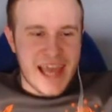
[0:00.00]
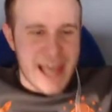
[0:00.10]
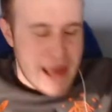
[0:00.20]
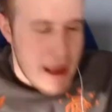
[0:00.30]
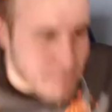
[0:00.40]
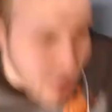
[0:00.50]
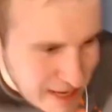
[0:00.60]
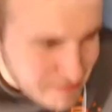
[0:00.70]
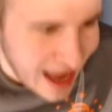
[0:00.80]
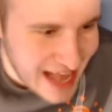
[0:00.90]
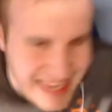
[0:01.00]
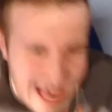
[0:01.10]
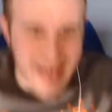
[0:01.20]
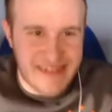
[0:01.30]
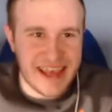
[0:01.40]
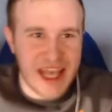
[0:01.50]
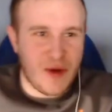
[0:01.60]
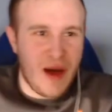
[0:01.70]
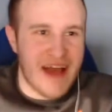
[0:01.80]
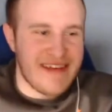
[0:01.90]
Here, big man gets the
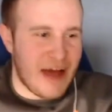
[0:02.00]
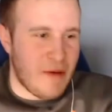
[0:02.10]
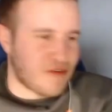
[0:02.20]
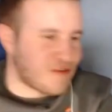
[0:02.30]
equaliser.